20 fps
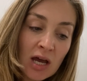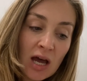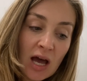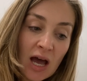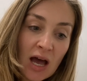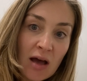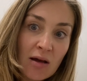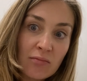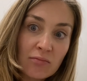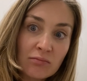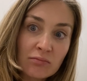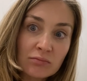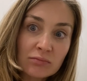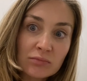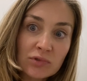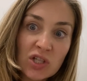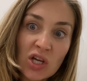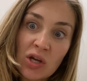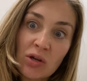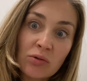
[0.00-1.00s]

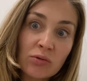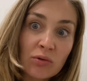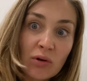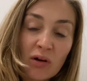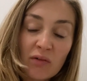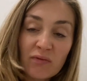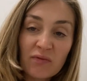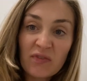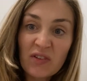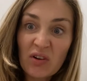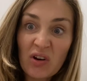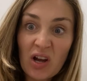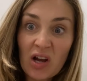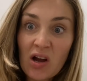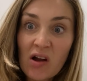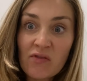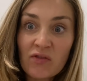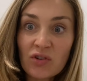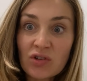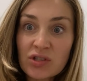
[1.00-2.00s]
So I feel like
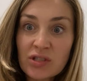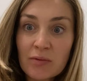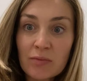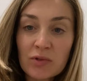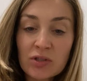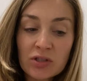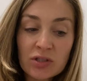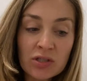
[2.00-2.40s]
I've got someone